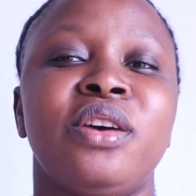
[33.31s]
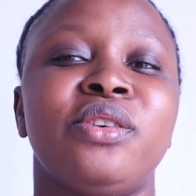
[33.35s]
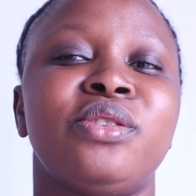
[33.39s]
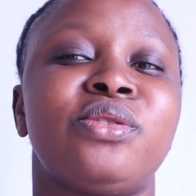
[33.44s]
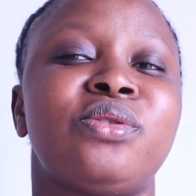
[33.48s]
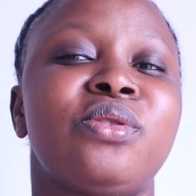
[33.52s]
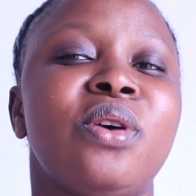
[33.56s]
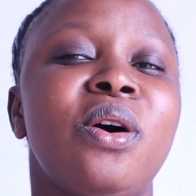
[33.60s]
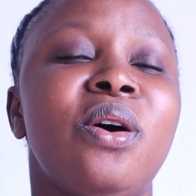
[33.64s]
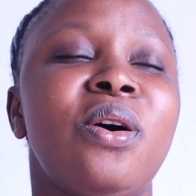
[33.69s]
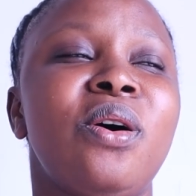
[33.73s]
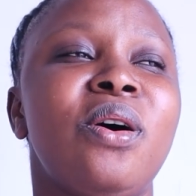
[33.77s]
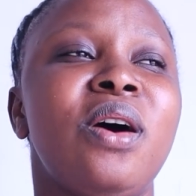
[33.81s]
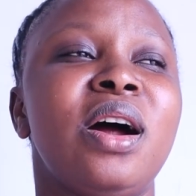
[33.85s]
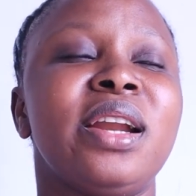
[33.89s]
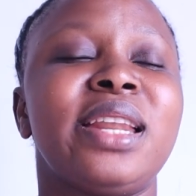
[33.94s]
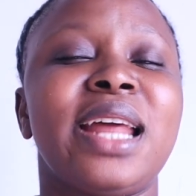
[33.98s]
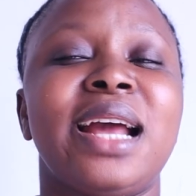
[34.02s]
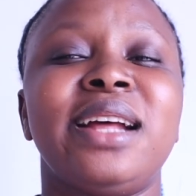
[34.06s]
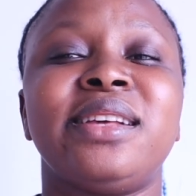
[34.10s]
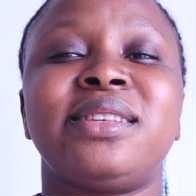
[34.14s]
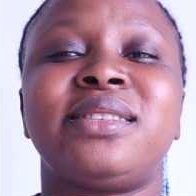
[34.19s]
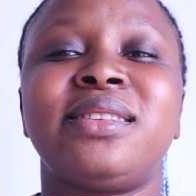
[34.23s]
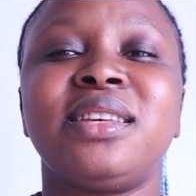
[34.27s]
So
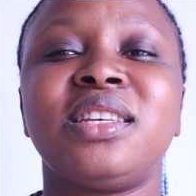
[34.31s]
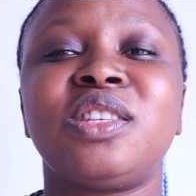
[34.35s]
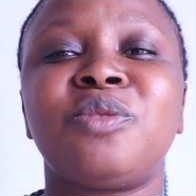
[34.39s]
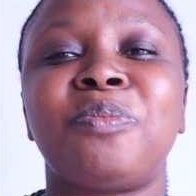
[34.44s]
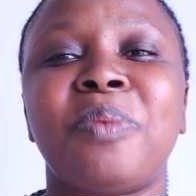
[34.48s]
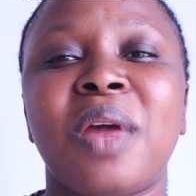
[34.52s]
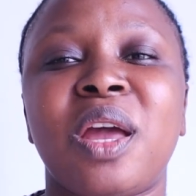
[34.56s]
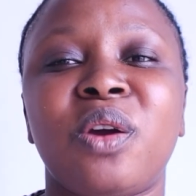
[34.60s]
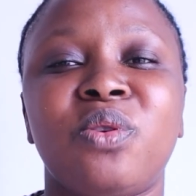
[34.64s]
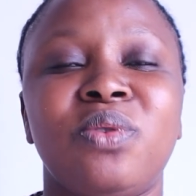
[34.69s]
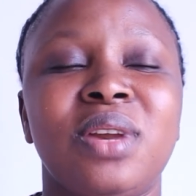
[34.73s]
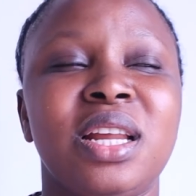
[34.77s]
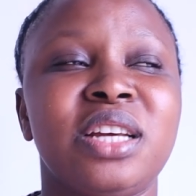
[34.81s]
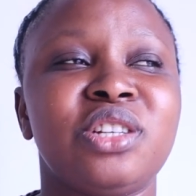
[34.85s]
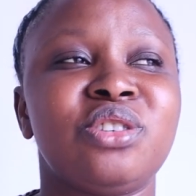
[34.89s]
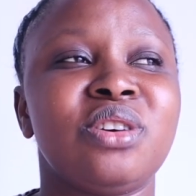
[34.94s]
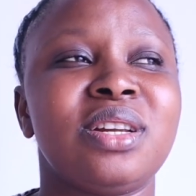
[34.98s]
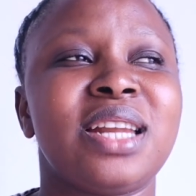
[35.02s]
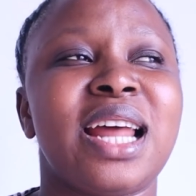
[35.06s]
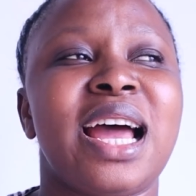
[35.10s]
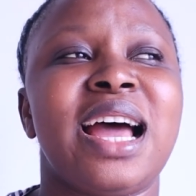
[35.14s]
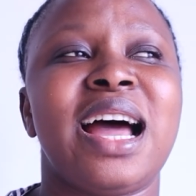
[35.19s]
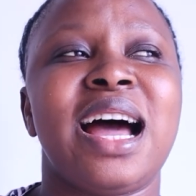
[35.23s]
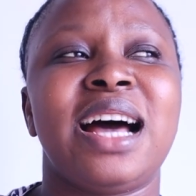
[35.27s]
there is this
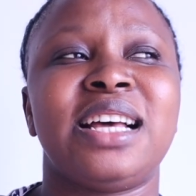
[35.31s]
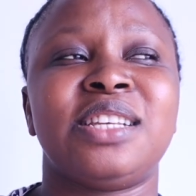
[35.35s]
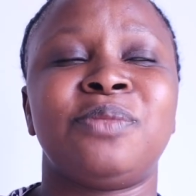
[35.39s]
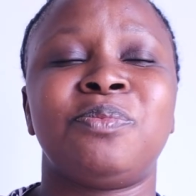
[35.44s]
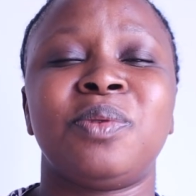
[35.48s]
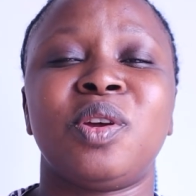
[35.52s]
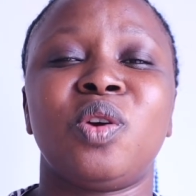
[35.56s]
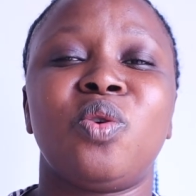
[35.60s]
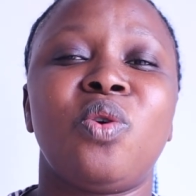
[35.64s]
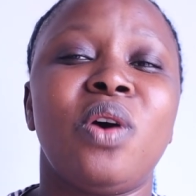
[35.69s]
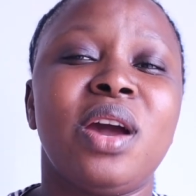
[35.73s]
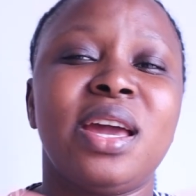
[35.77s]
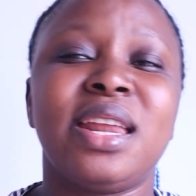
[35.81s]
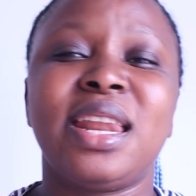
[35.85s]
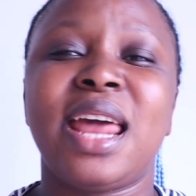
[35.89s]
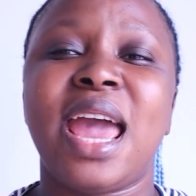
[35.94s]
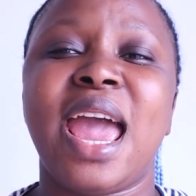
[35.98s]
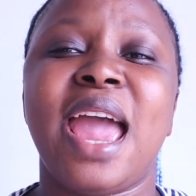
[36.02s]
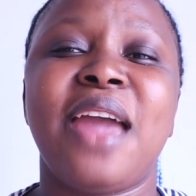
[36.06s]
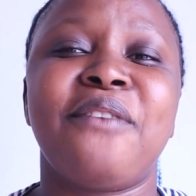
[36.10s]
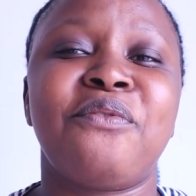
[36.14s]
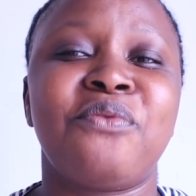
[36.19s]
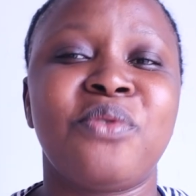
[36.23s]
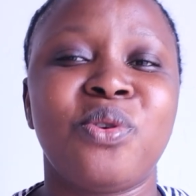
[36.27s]
speculation that has been going
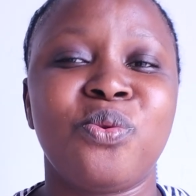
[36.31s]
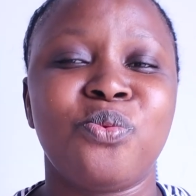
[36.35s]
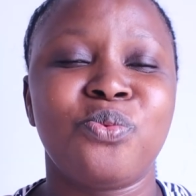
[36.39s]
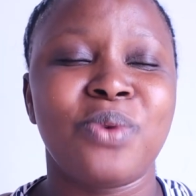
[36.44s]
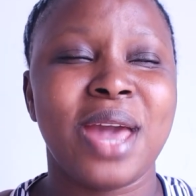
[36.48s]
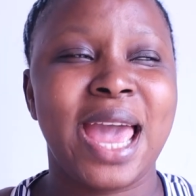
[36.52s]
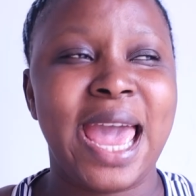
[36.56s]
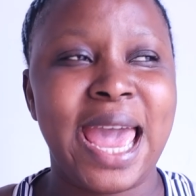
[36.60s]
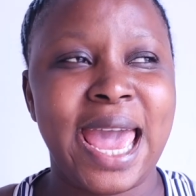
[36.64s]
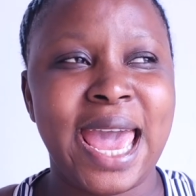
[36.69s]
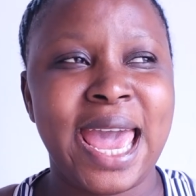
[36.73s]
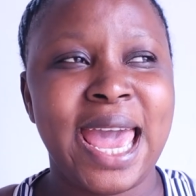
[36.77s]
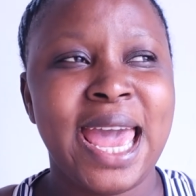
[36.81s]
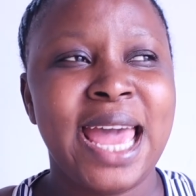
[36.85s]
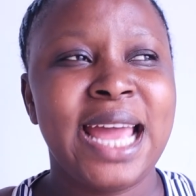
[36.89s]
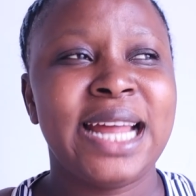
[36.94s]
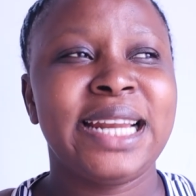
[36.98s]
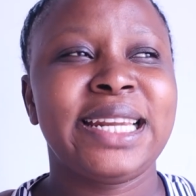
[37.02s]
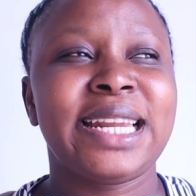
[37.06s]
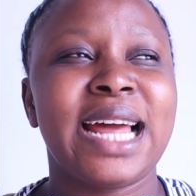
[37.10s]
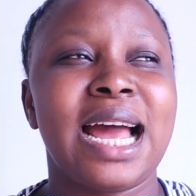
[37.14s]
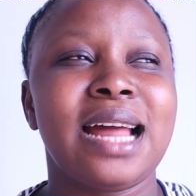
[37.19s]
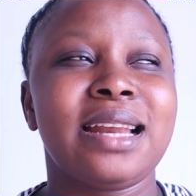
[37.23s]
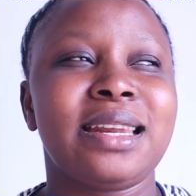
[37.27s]
everywhere
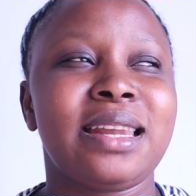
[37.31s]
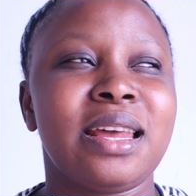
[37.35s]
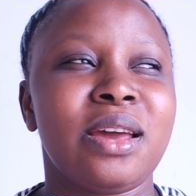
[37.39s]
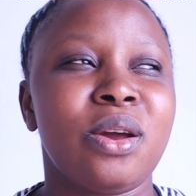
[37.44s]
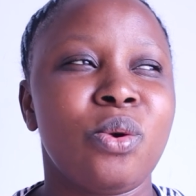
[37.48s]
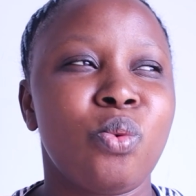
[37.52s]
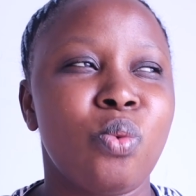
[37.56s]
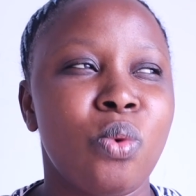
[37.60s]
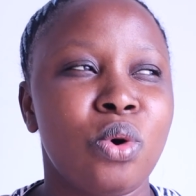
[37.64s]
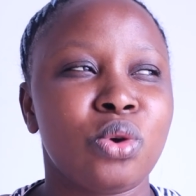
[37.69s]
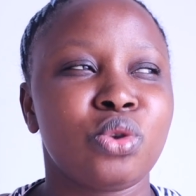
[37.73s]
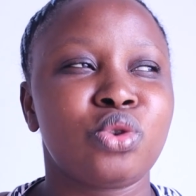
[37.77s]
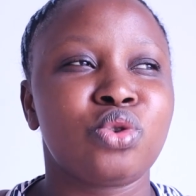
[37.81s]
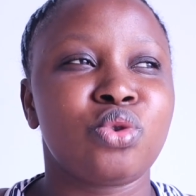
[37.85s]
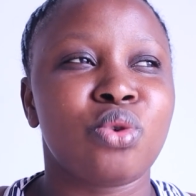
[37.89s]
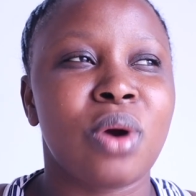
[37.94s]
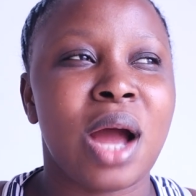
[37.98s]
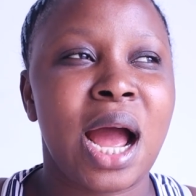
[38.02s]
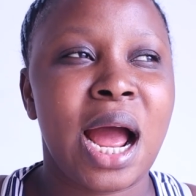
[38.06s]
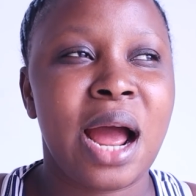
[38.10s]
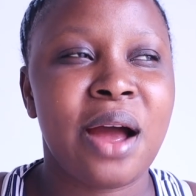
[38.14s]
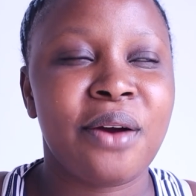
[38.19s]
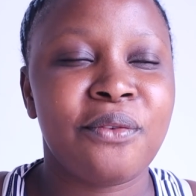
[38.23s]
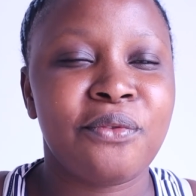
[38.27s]
that they want to
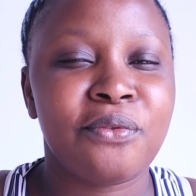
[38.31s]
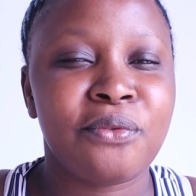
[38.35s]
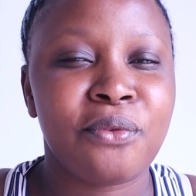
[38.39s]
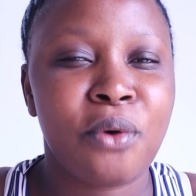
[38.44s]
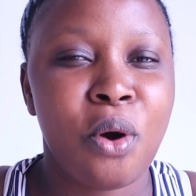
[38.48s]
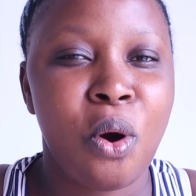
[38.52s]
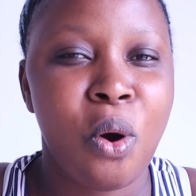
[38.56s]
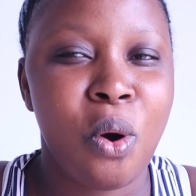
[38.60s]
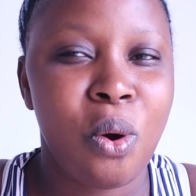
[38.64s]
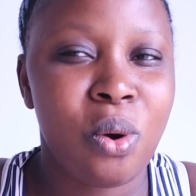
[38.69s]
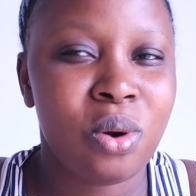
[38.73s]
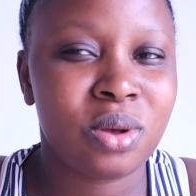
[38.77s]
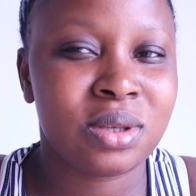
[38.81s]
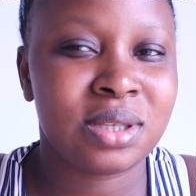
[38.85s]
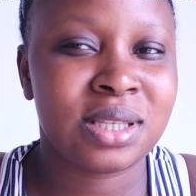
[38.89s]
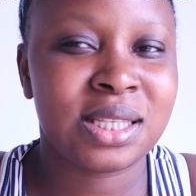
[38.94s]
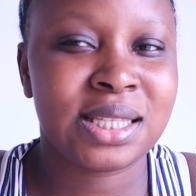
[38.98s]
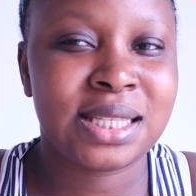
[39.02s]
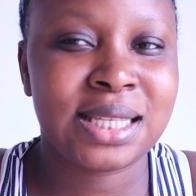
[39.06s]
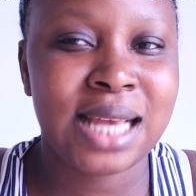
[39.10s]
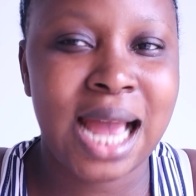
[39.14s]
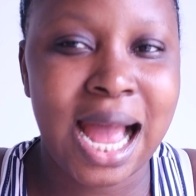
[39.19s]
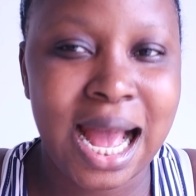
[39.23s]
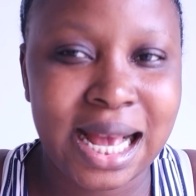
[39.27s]
have all
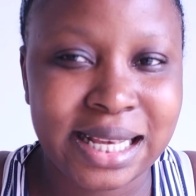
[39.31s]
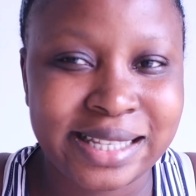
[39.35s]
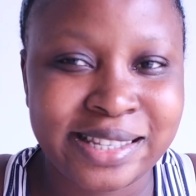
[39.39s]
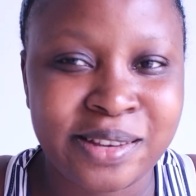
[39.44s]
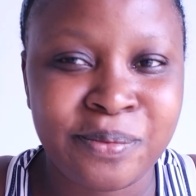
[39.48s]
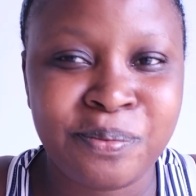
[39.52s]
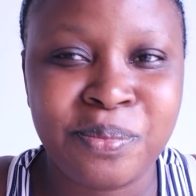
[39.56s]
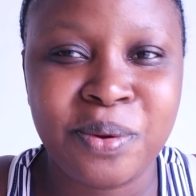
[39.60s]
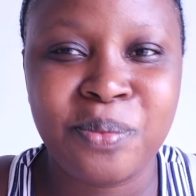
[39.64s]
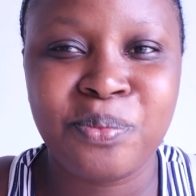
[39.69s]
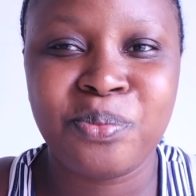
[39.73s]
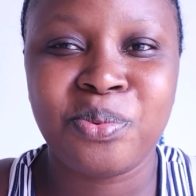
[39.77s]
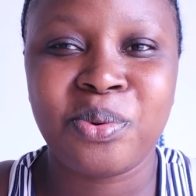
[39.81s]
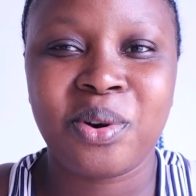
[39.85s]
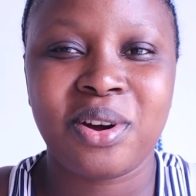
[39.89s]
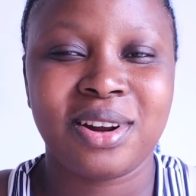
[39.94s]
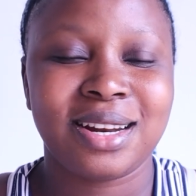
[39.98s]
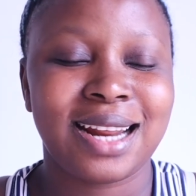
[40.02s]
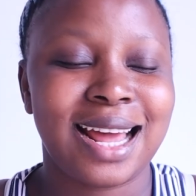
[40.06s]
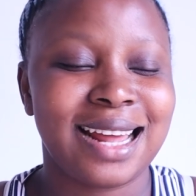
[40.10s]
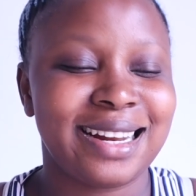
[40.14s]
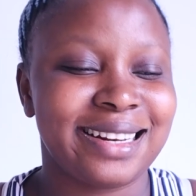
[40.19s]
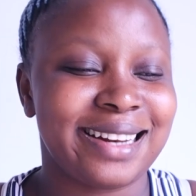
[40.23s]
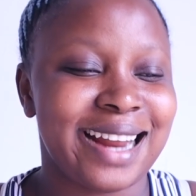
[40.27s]
stars,
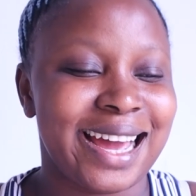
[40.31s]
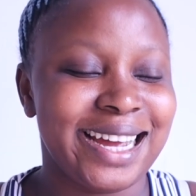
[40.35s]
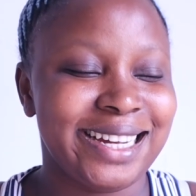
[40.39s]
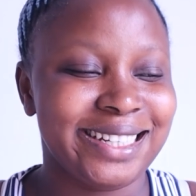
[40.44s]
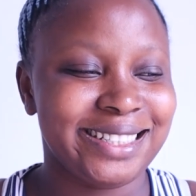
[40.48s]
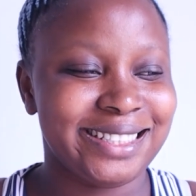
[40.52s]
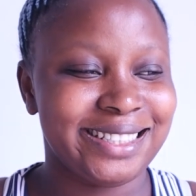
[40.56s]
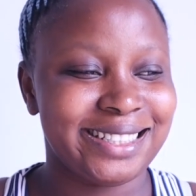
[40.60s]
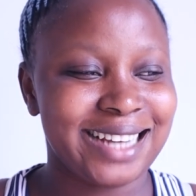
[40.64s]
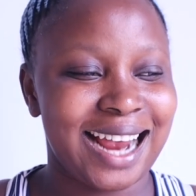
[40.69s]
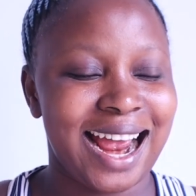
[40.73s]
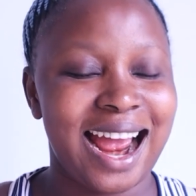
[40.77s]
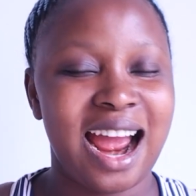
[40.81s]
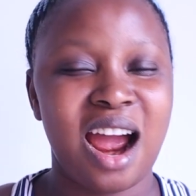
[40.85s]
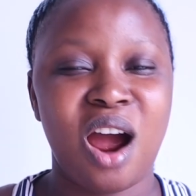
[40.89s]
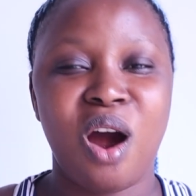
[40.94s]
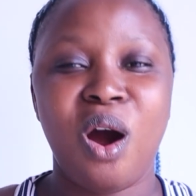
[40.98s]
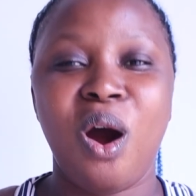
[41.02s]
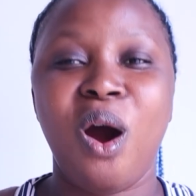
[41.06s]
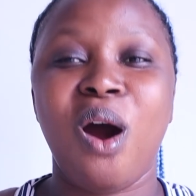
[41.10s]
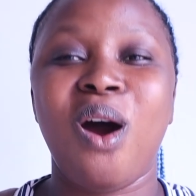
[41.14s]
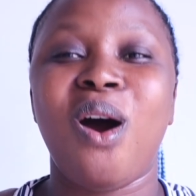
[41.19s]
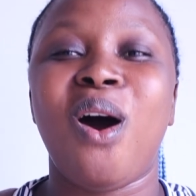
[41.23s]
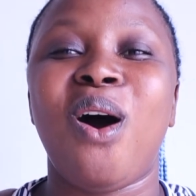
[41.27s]
Bigbrother
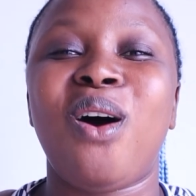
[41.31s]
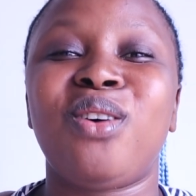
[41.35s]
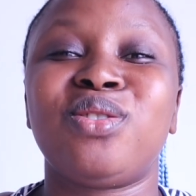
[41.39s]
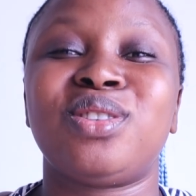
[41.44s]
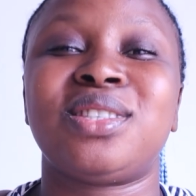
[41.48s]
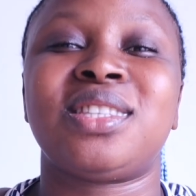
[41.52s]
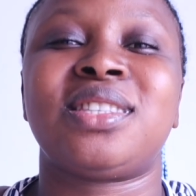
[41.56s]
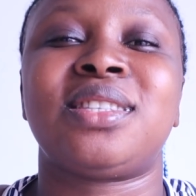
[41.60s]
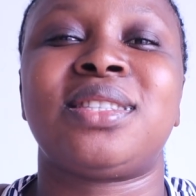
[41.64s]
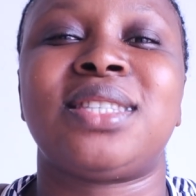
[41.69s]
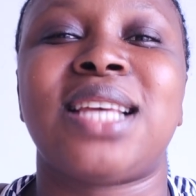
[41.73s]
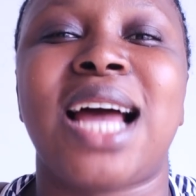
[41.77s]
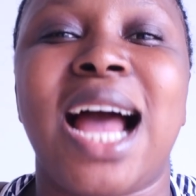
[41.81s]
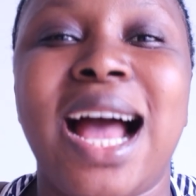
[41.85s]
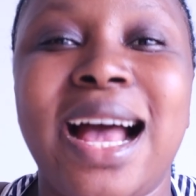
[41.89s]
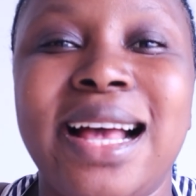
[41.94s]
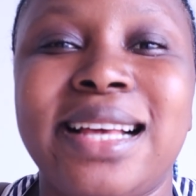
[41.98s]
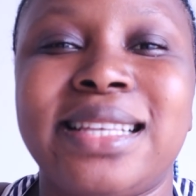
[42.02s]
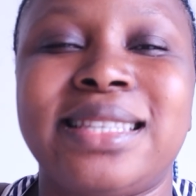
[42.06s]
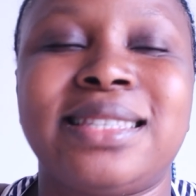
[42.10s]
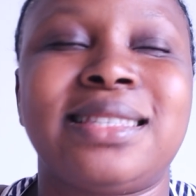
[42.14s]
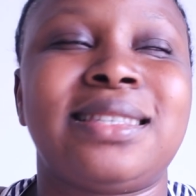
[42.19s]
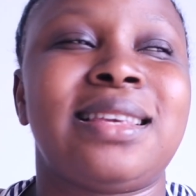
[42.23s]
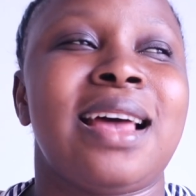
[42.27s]
Naija all
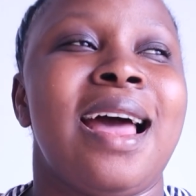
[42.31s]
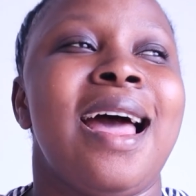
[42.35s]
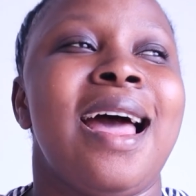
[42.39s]
stars.